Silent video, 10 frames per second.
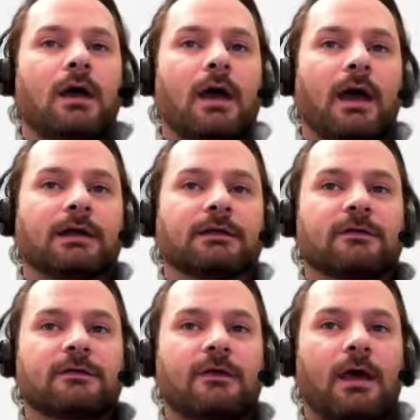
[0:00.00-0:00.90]
And
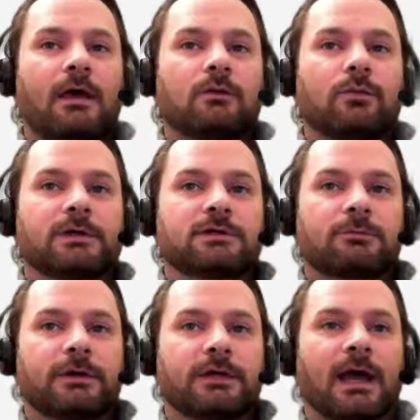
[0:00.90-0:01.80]
instead, we're just
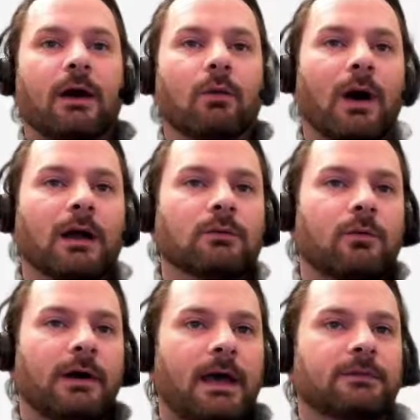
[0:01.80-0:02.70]
printing out 1.
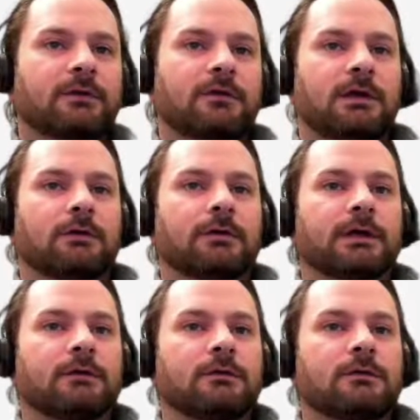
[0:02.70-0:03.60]
What happens here
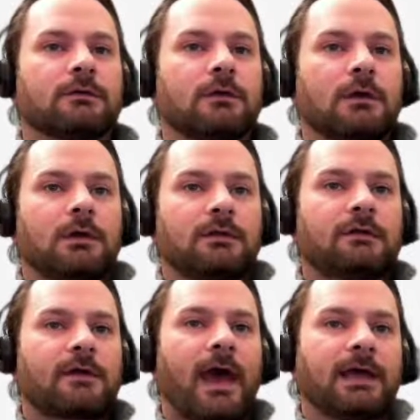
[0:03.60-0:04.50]
is this
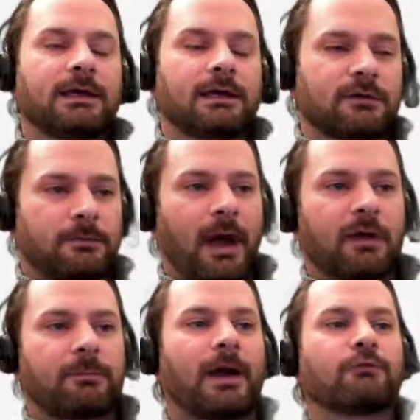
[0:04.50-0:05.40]
a isn't passed
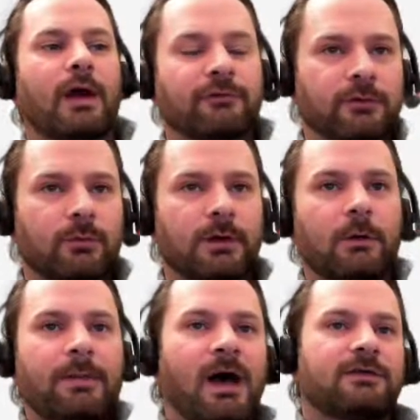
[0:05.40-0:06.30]
by reference. We're not
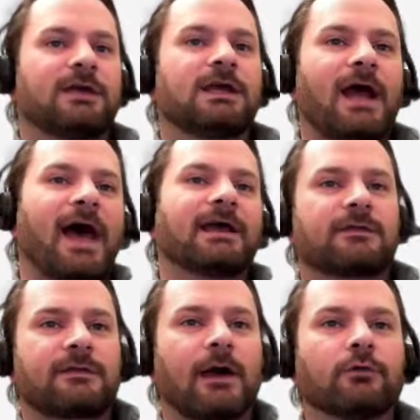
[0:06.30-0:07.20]
passing in a
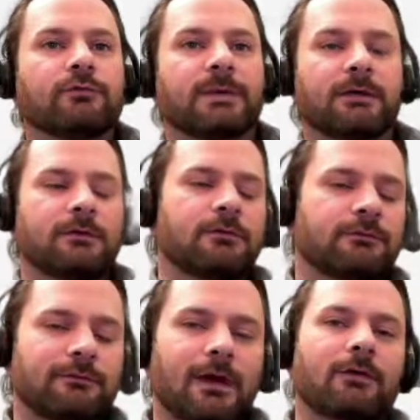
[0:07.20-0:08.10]
itself because it's a
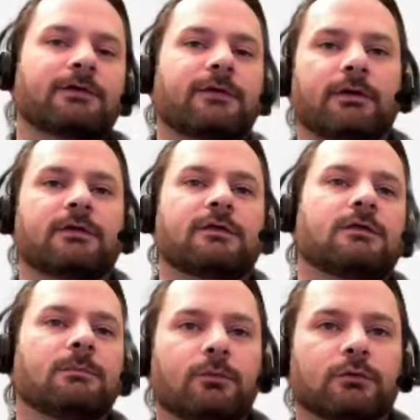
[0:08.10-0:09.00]
very, very
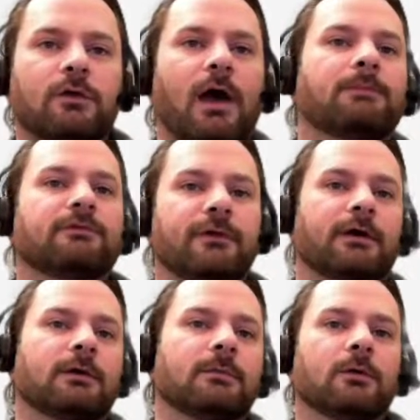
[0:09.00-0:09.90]
simple type of
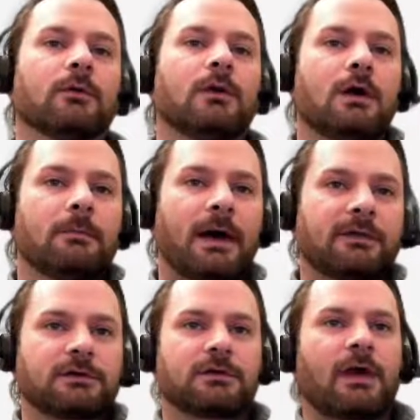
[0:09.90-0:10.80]
variable.
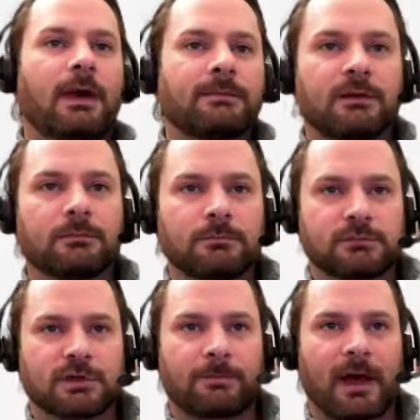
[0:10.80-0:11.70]
Python
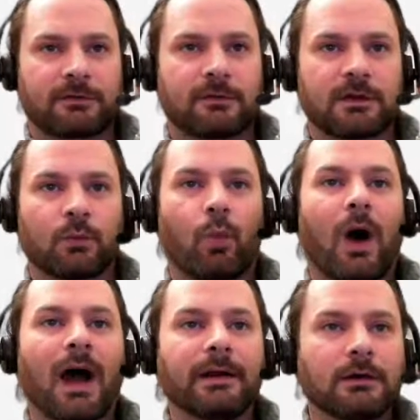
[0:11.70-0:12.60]
just passes in
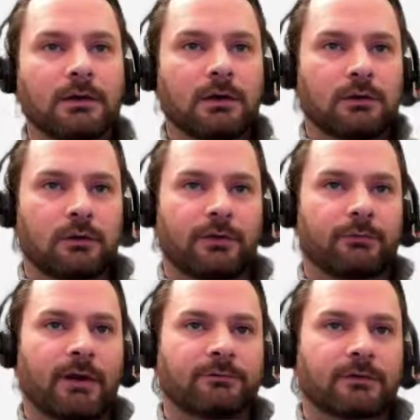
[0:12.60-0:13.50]
1, not the
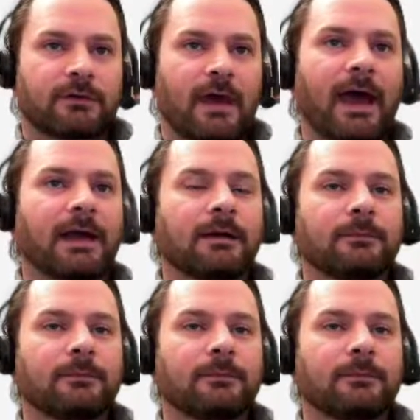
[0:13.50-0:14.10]
reference to a.